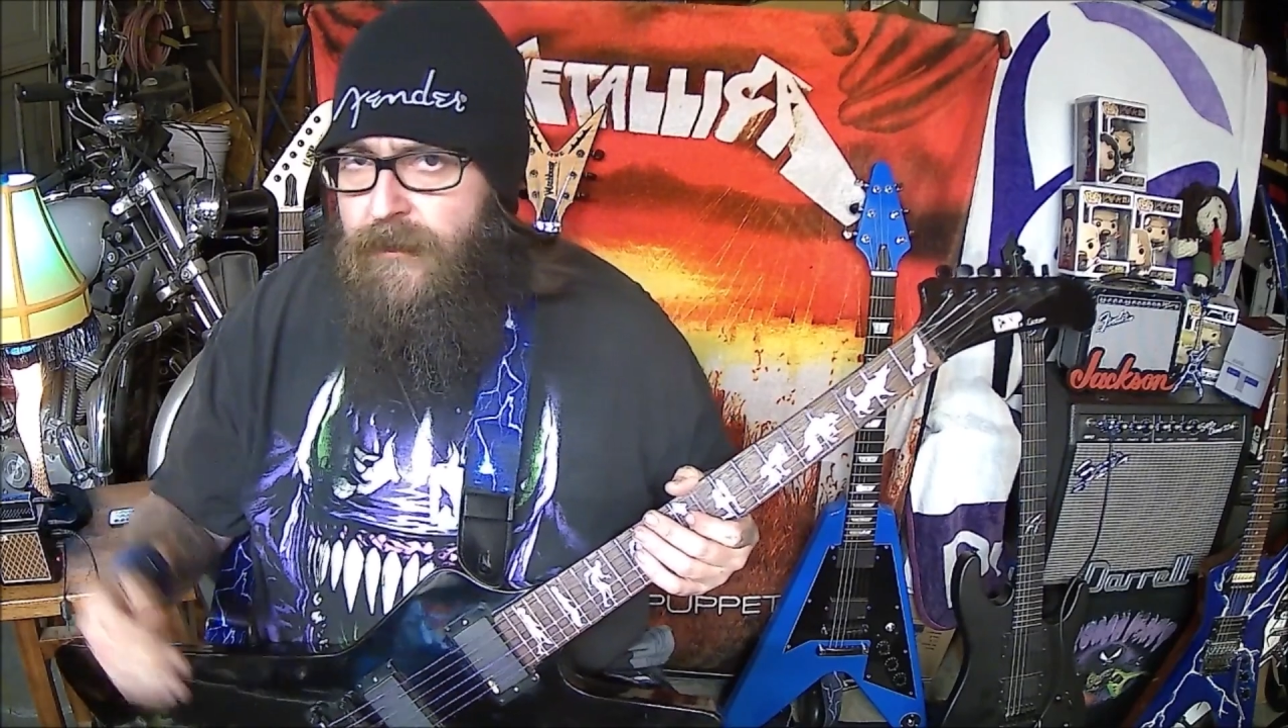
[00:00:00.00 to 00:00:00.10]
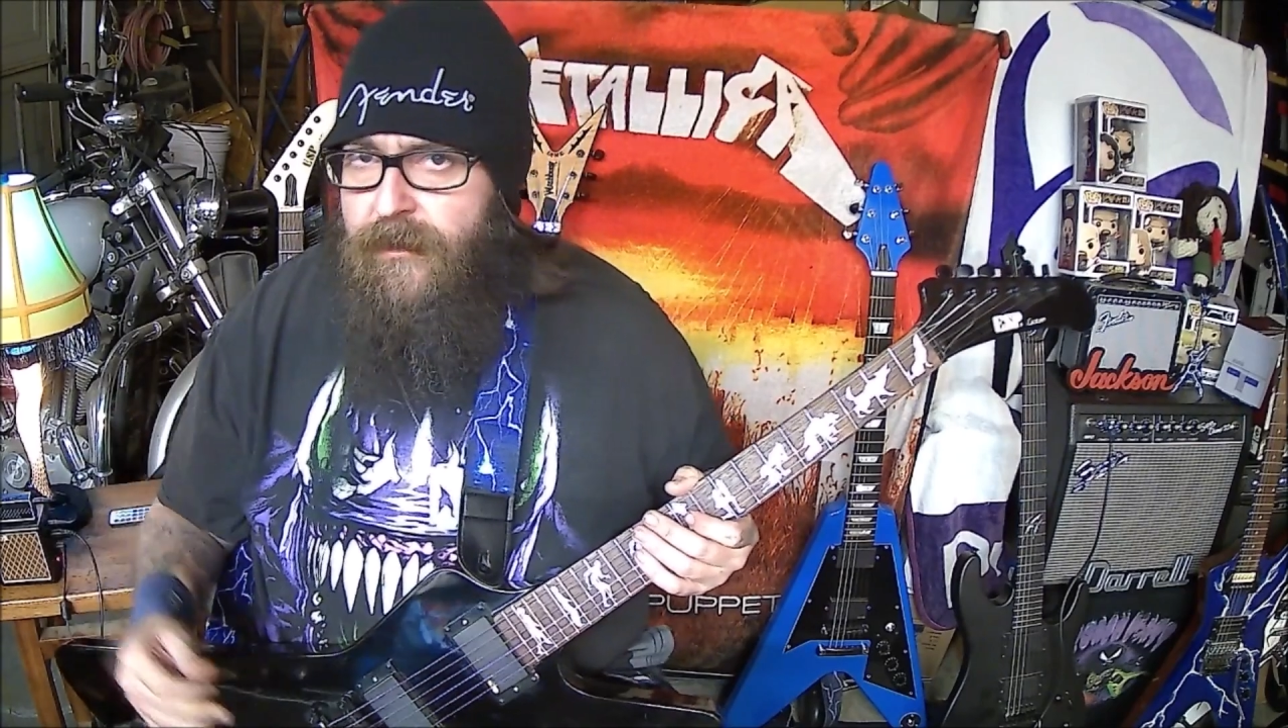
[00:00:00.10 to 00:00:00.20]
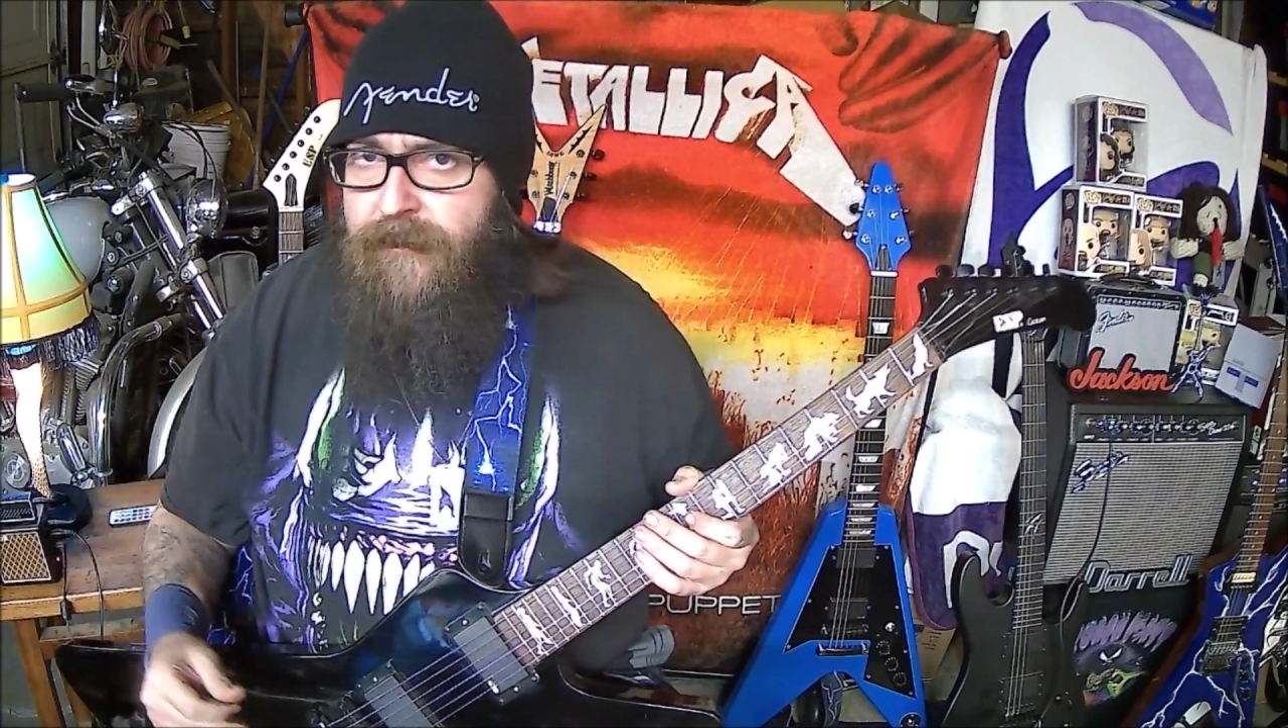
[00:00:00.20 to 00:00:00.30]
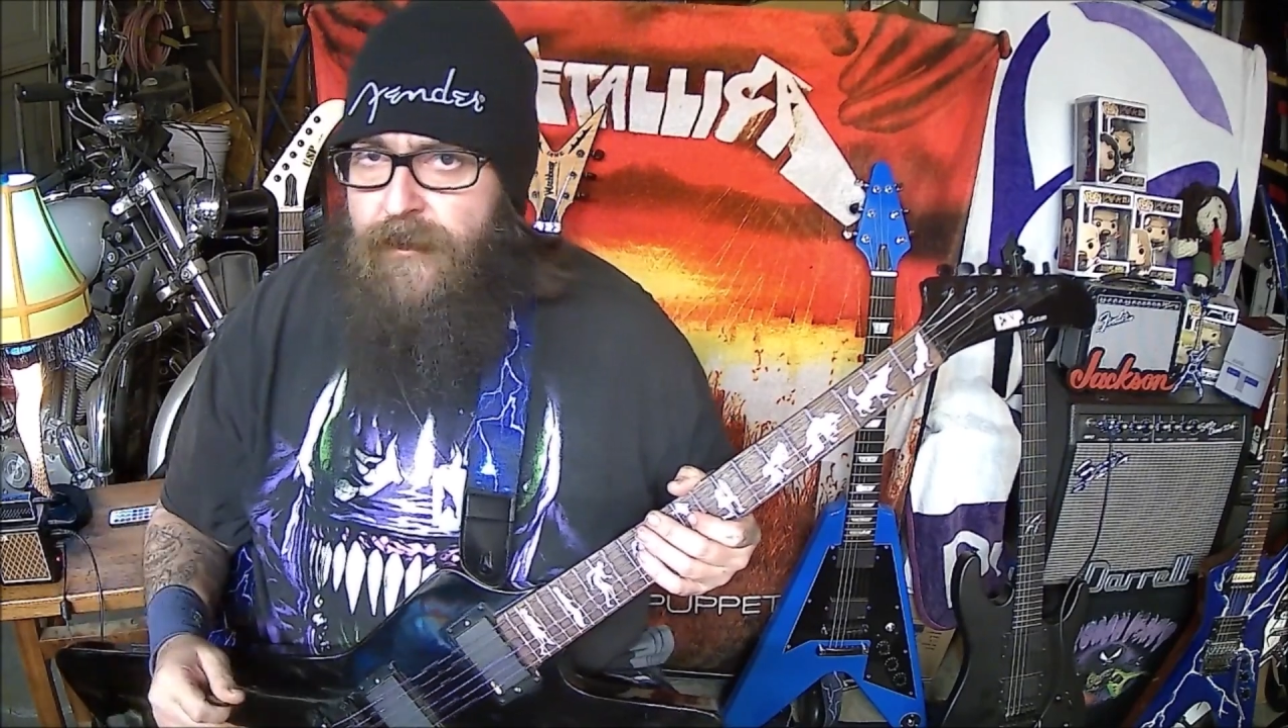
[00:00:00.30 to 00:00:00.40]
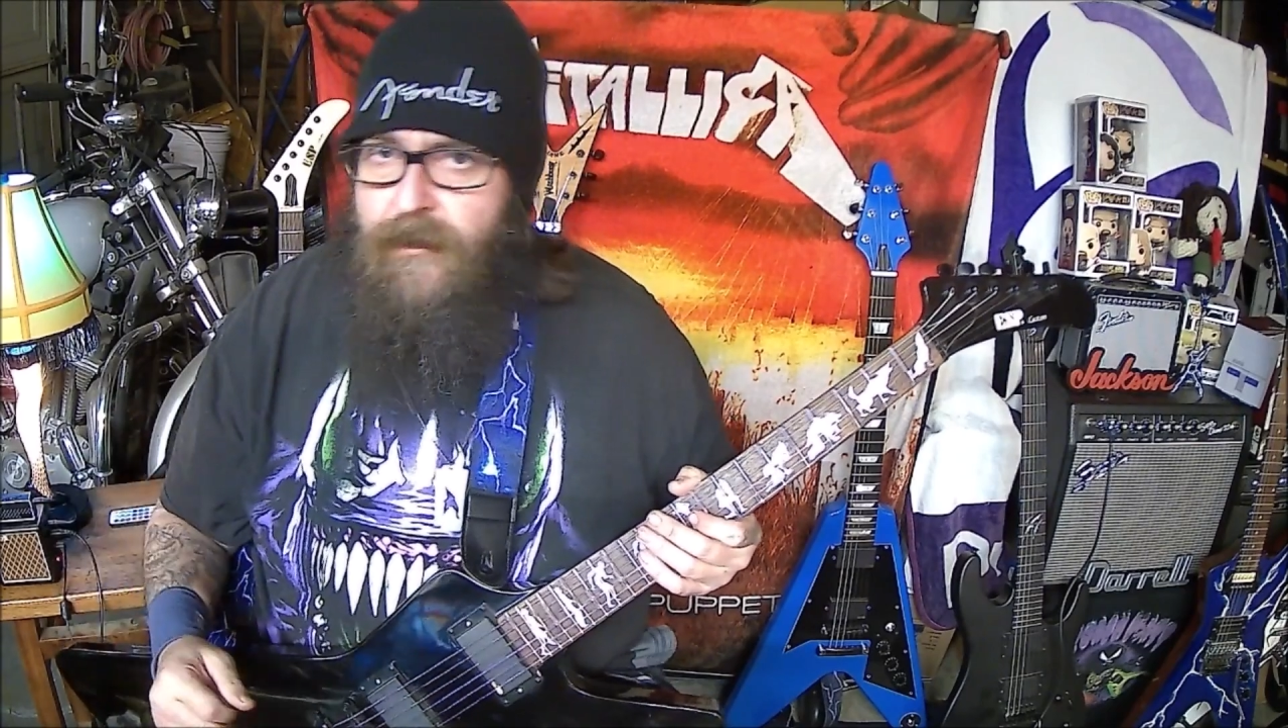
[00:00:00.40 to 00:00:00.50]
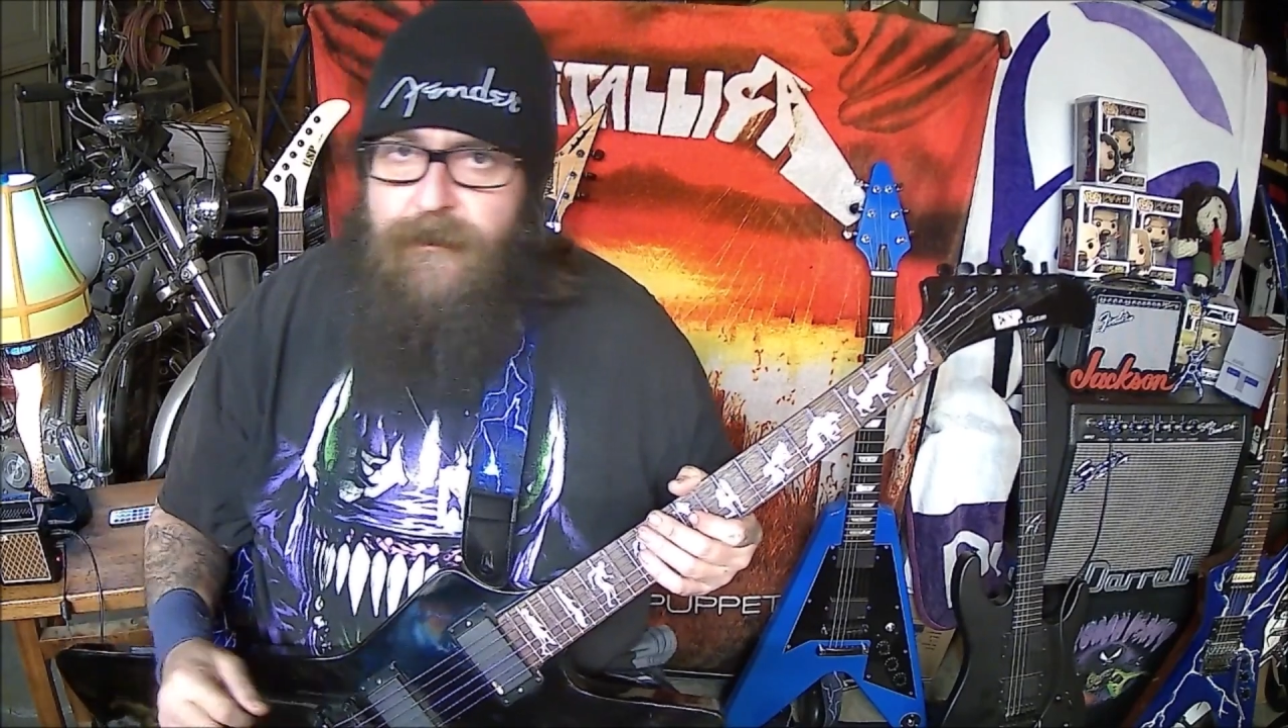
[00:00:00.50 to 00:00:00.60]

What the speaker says: reverb